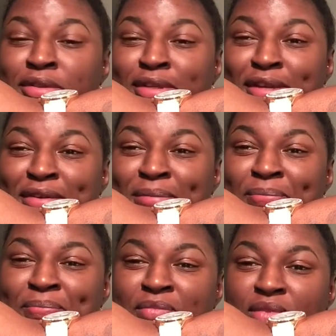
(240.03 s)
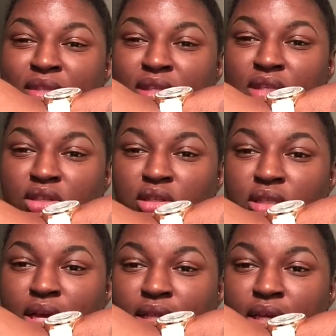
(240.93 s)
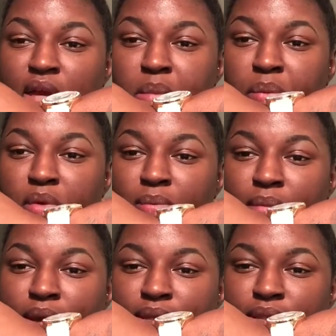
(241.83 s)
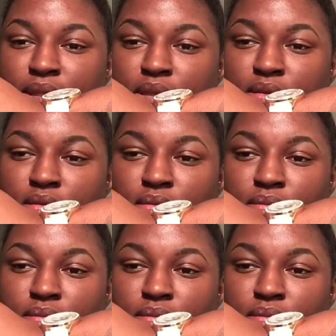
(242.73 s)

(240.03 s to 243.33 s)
so this is just how they come up on my skin.